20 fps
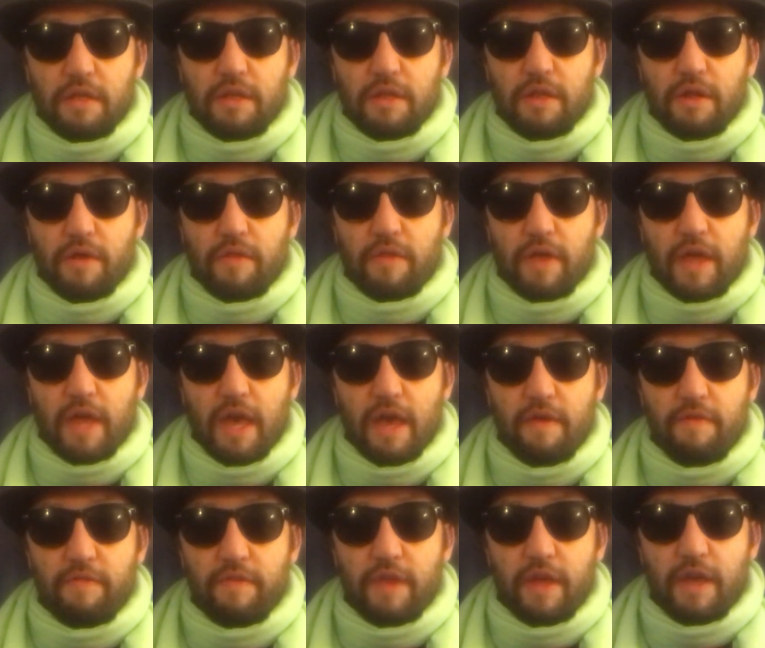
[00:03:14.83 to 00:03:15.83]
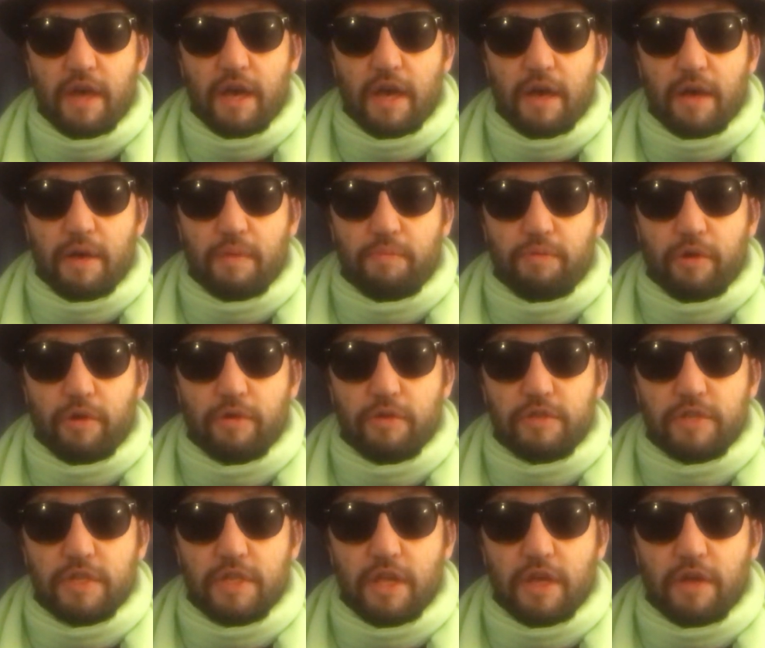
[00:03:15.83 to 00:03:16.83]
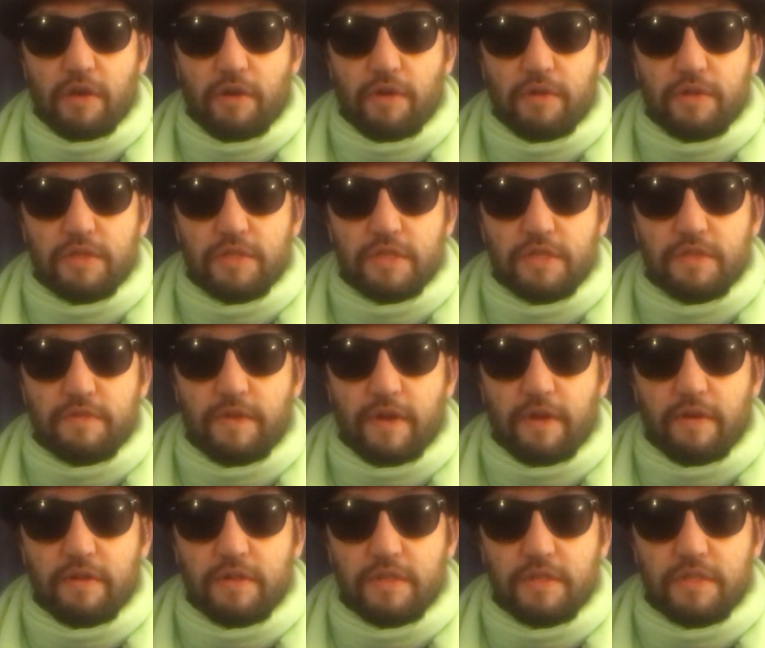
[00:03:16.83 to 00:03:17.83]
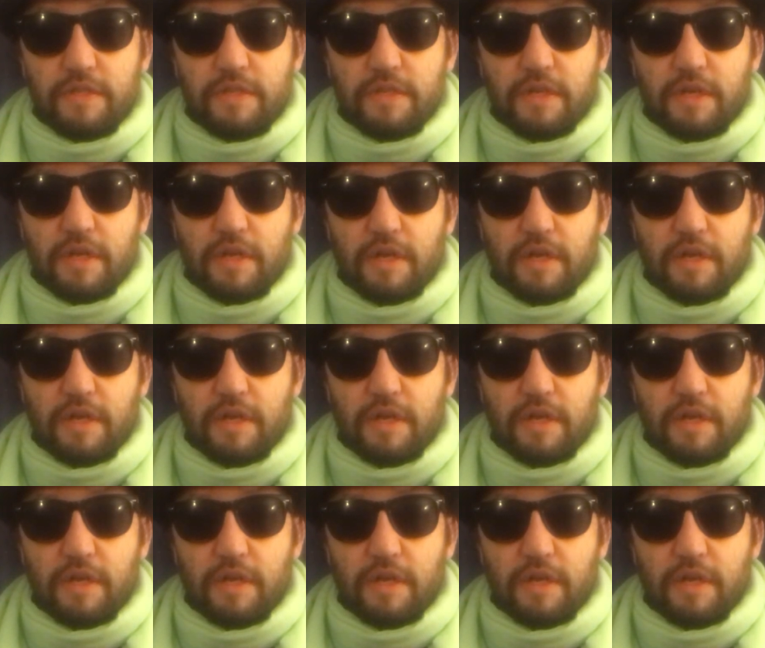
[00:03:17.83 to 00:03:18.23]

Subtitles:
they have their pros and their cons as far as